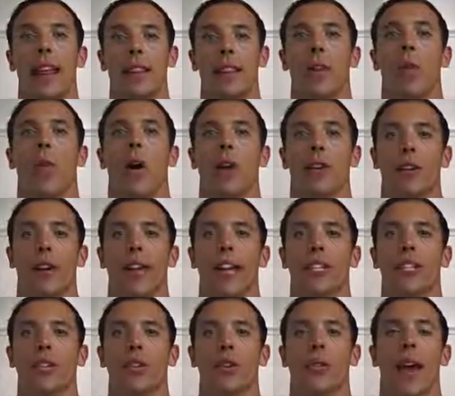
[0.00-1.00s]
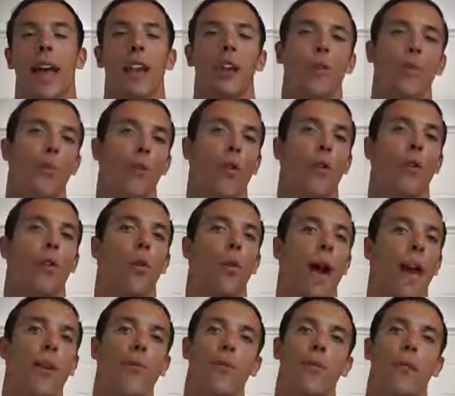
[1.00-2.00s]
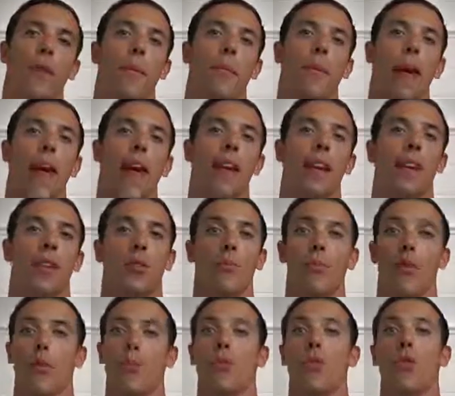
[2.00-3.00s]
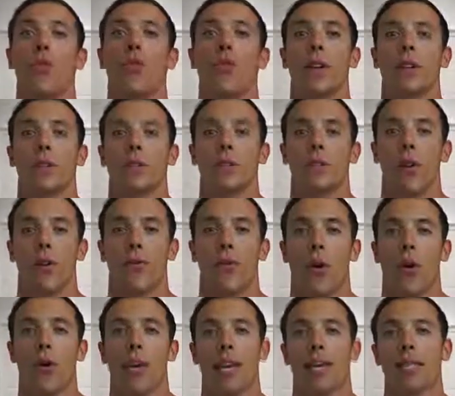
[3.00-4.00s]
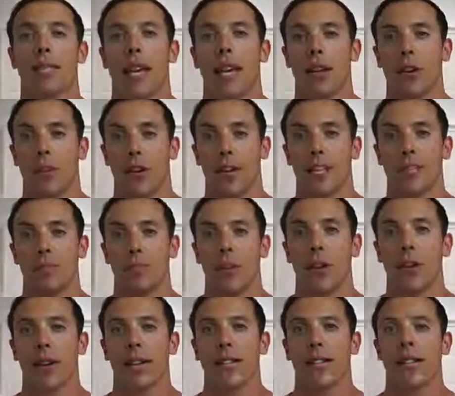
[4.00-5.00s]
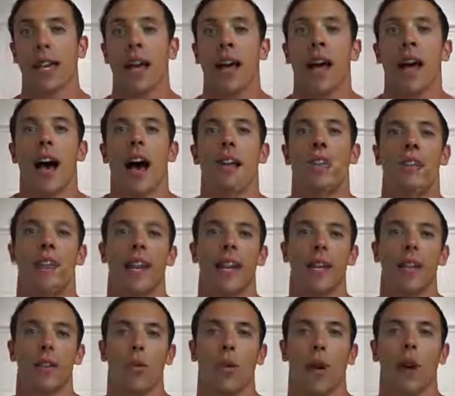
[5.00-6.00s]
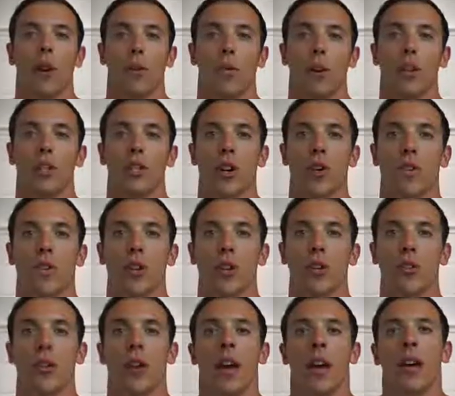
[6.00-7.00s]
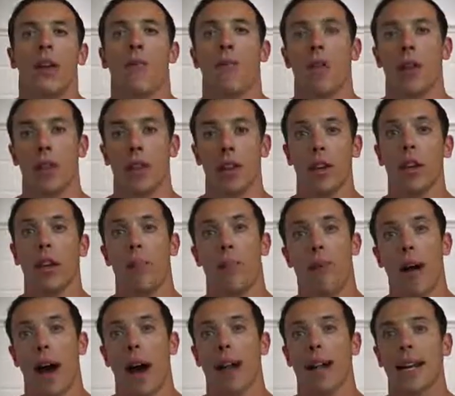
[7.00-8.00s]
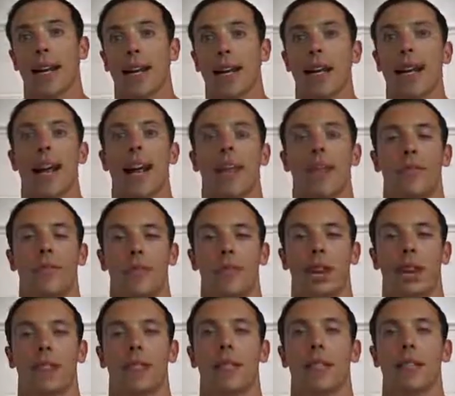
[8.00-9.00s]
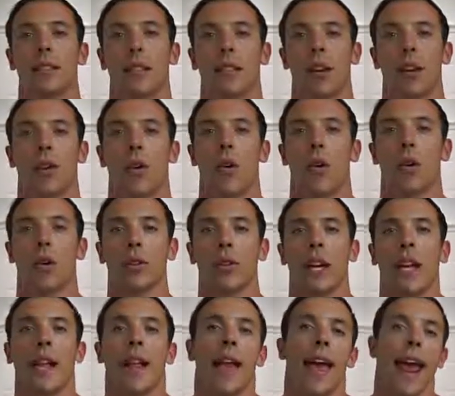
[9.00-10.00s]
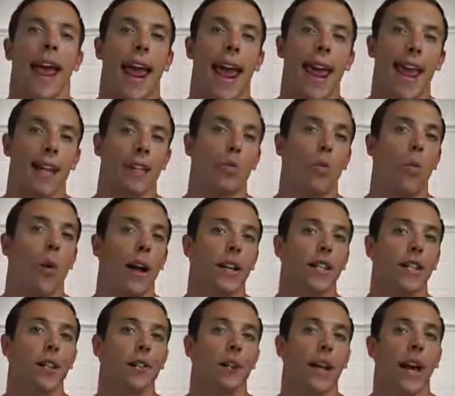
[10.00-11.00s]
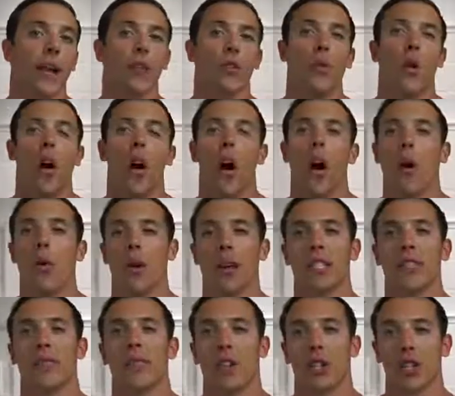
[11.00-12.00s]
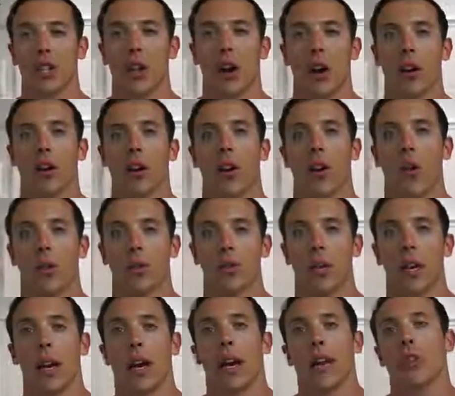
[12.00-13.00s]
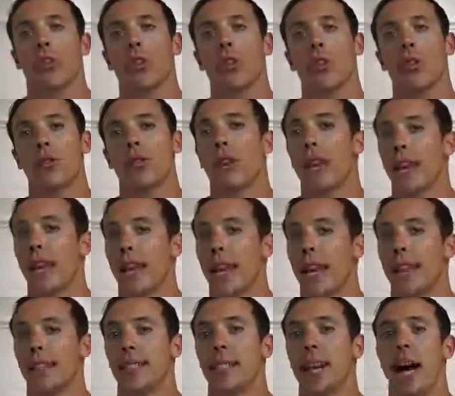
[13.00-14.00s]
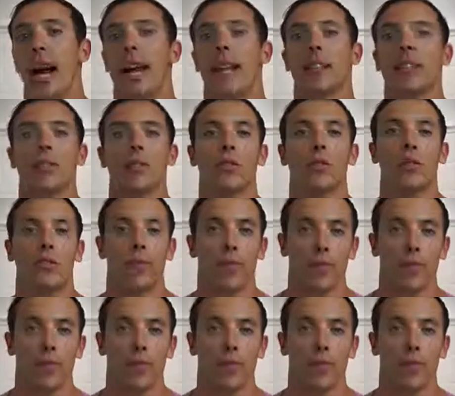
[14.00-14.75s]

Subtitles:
to let the water hit you, and you move away from the pain, and you more move into your focus and your experience of letting the water rush over you, feeling your body kind of adjusting to the cold. And once you're done, you always finish on cold. So you can get done,